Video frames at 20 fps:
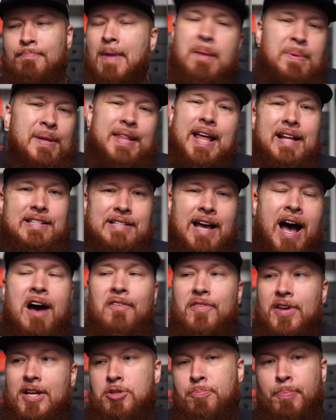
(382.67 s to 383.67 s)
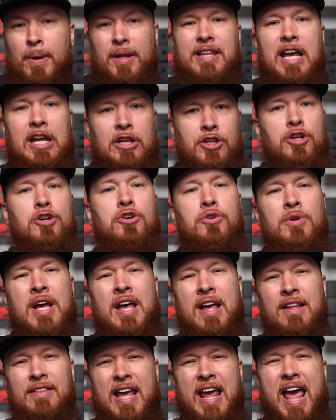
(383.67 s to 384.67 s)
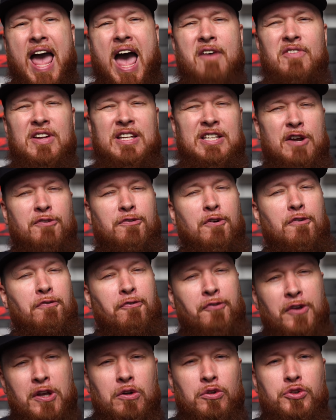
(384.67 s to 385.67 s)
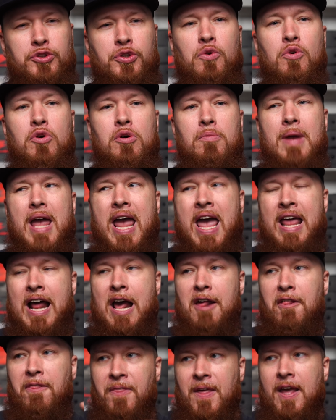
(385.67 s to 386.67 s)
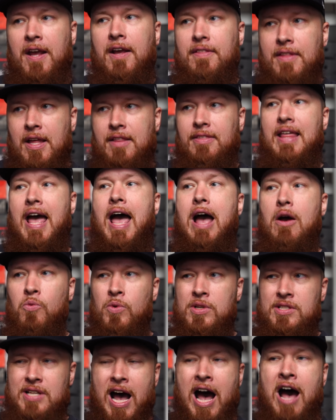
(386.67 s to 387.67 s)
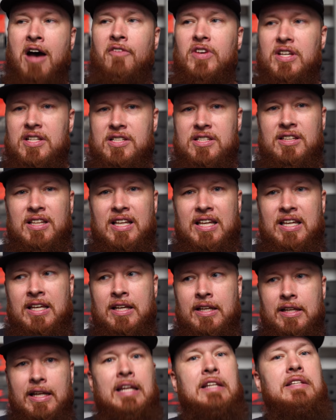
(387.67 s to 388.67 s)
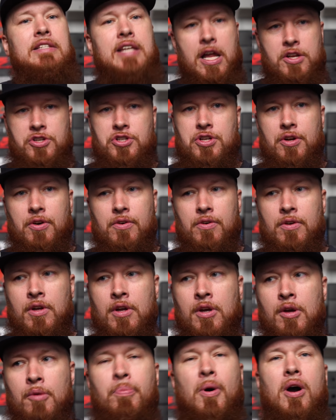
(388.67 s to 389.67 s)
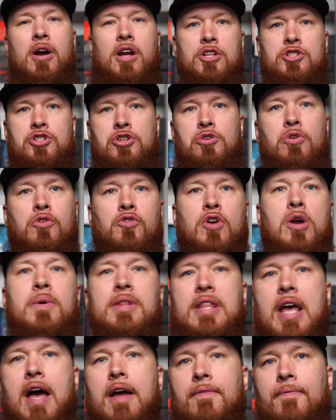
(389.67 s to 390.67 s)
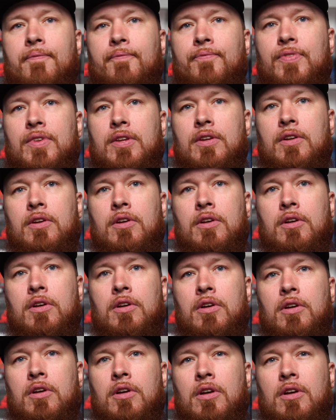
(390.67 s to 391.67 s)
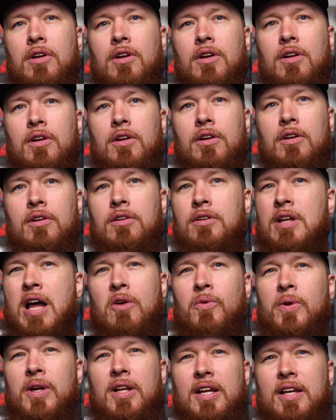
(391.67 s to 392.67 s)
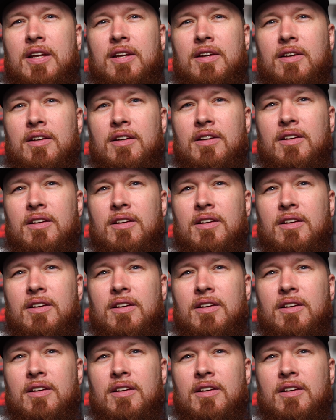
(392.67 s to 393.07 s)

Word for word: Maybe that's obvious, but they do. They have a different feel to them, and I think that that was obviously intentional. Buckets, do you agree with that? Yeah, kind of. Not really?